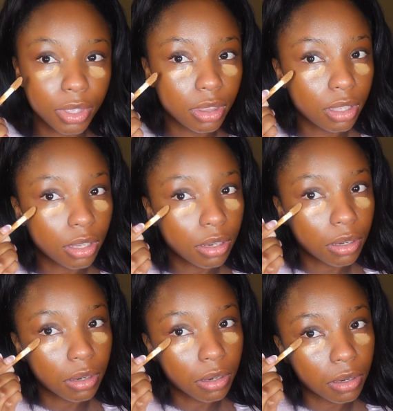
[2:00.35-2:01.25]
and then
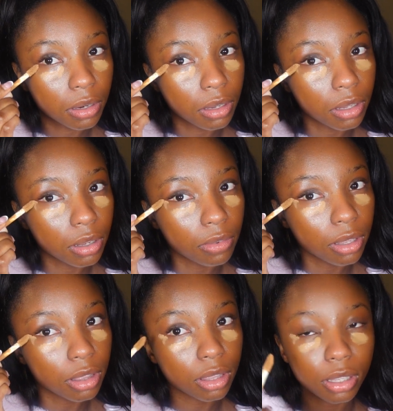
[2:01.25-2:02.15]

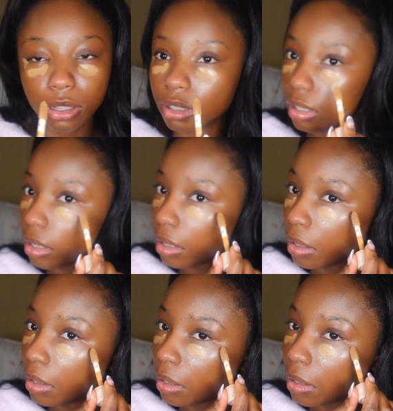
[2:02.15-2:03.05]
right there.
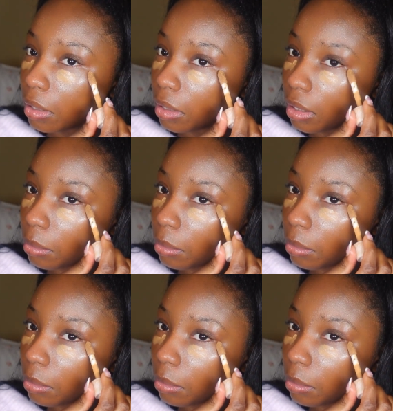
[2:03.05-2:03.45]
So